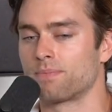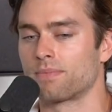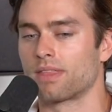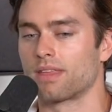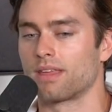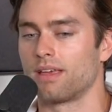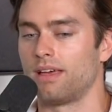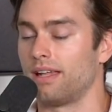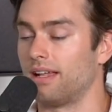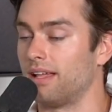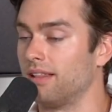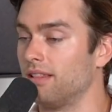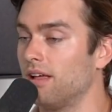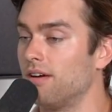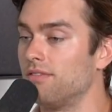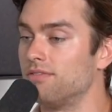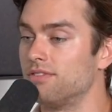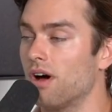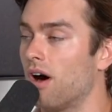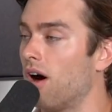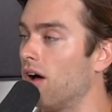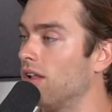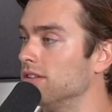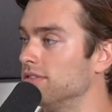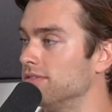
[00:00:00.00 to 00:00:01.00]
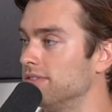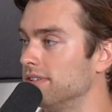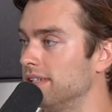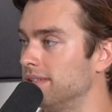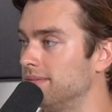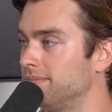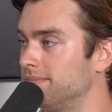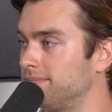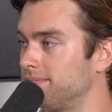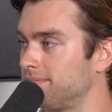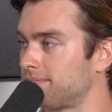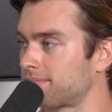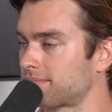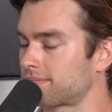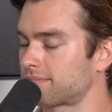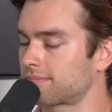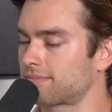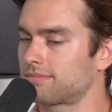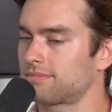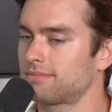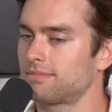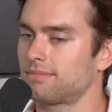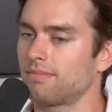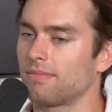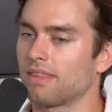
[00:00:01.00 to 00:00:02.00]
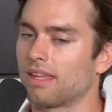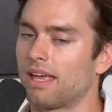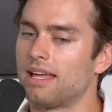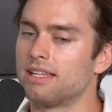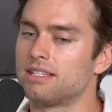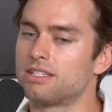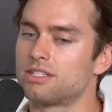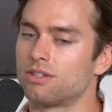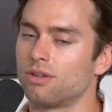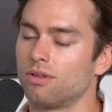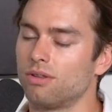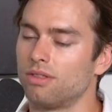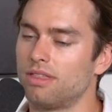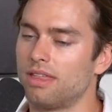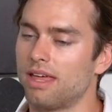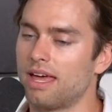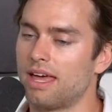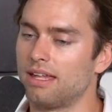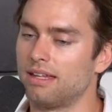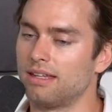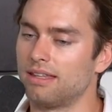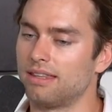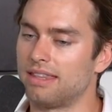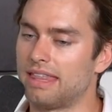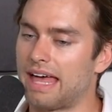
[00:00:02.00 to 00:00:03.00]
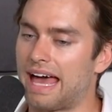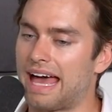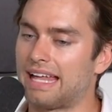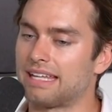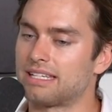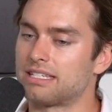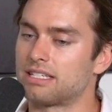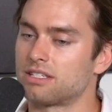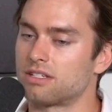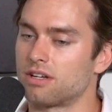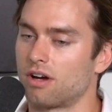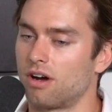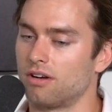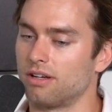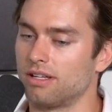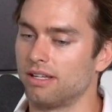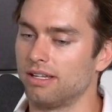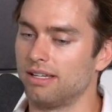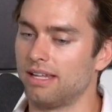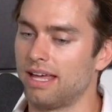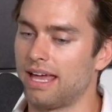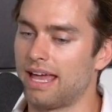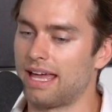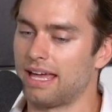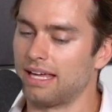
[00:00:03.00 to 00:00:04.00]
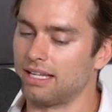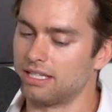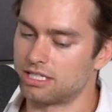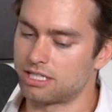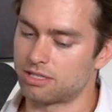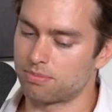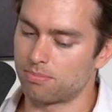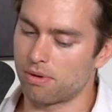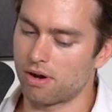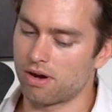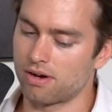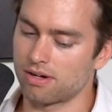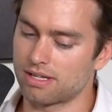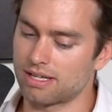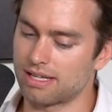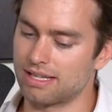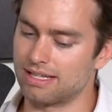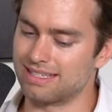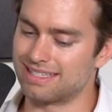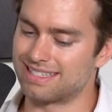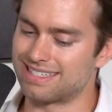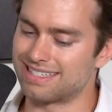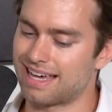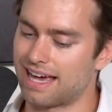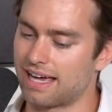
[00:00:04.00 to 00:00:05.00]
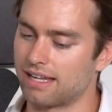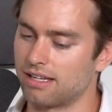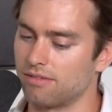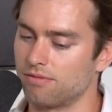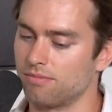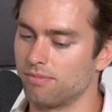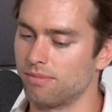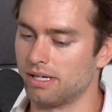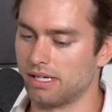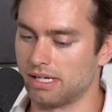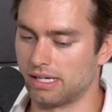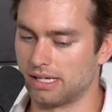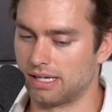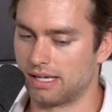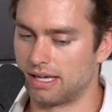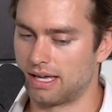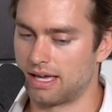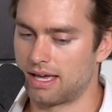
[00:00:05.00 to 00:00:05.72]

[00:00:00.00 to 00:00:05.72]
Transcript: And I loved all of it. And so then that started a spark inside of me